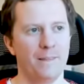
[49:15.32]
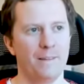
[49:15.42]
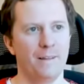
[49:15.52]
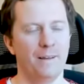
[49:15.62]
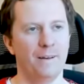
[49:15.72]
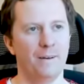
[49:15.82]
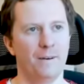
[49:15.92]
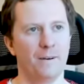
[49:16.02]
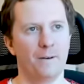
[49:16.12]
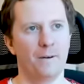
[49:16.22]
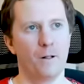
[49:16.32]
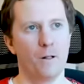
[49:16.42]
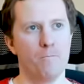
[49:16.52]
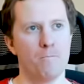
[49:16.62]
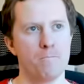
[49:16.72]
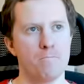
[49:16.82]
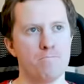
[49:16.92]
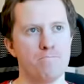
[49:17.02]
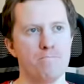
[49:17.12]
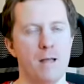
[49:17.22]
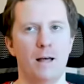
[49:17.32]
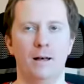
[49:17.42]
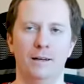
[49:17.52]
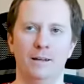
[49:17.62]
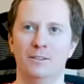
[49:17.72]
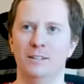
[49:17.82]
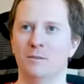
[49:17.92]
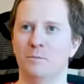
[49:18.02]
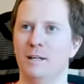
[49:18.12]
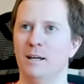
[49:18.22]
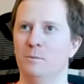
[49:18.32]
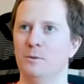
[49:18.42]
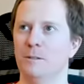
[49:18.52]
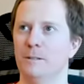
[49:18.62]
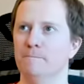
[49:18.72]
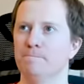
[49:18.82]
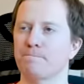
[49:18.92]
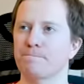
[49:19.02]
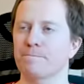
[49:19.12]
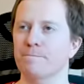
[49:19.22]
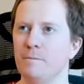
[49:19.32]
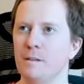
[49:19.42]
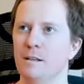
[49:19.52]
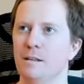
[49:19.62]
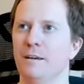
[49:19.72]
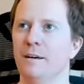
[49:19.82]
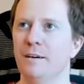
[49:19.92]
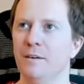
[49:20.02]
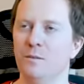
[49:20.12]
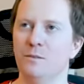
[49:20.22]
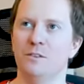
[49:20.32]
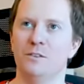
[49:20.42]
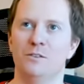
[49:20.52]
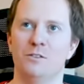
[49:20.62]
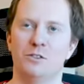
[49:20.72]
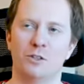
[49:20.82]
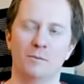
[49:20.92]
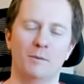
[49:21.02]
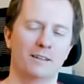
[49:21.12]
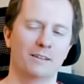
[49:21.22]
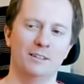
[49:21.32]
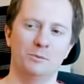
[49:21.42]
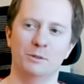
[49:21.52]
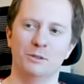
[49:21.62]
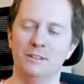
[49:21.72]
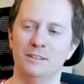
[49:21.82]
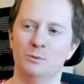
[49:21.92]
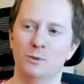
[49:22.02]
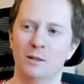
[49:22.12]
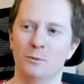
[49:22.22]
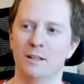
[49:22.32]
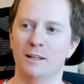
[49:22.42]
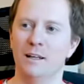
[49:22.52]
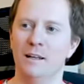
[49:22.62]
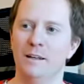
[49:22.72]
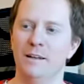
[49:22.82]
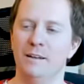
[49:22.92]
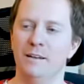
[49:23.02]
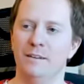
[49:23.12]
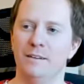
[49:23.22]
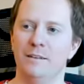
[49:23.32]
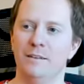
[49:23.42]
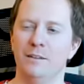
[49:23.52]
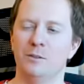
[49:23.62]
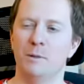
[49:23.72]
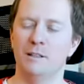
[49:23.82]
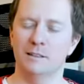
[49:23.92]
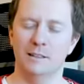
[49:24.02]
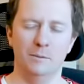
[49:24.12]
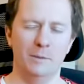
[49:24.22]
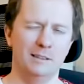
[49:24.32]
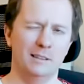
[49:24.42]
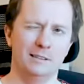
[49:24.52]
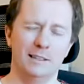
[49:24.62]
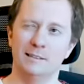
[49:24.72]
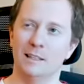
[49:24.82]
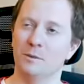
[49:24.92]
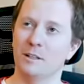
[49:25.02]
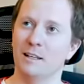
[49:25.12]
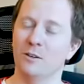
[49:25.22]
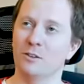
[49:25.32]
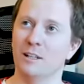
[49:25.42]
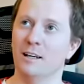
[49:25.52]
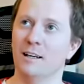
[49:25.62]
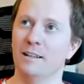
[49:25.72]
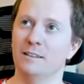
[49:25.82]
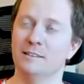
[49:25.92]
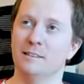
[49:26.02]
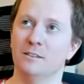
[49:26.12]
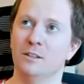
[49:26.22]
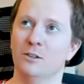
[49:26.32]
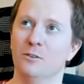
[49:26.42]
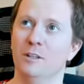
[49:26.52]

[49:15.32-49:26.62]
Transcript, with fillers: um, and I think perhaps uh, uh, Charlie Munger has put this really well. He's basically he basically said something along the lines of,